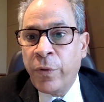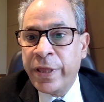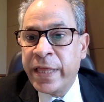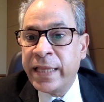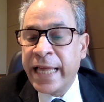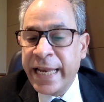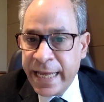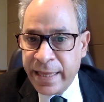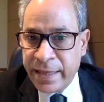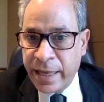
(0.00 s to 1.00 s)
with the
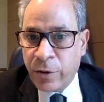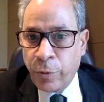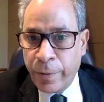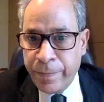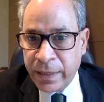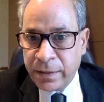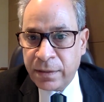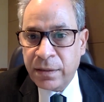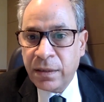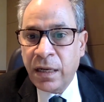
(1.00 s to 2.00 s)
needed equipment
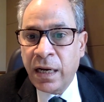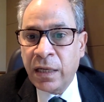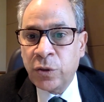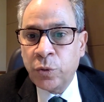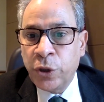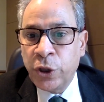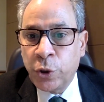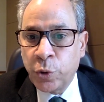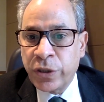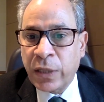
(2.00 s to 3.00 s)
to
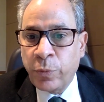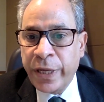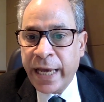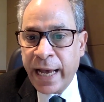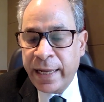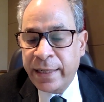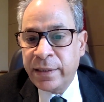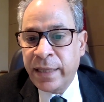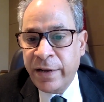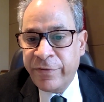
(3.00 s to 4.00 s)
ensure that we
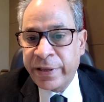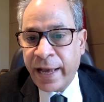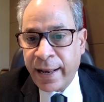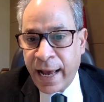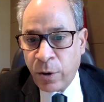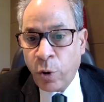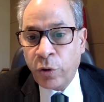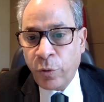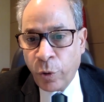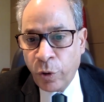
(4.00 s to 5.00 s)
can deliver the
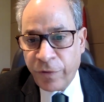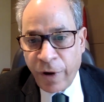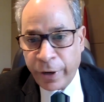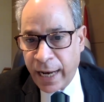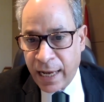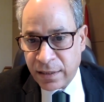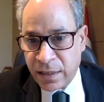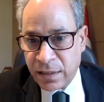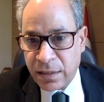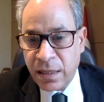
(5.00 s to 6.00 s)
all of our
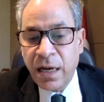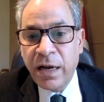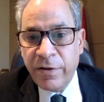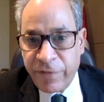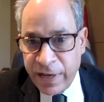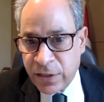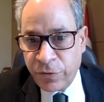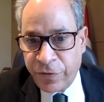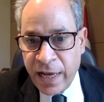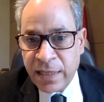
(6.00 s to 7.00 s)
classes
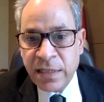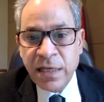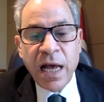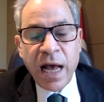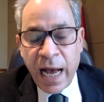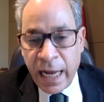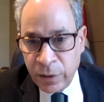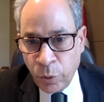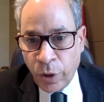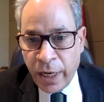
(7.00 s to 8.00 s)
face-to-face
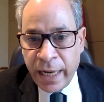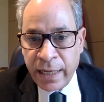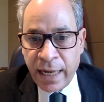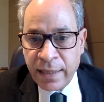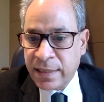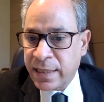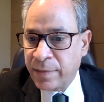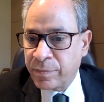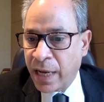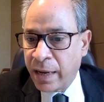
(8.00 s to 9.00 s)
and online at the
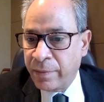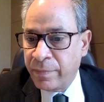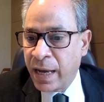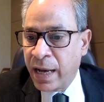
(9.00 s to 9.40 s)
same time.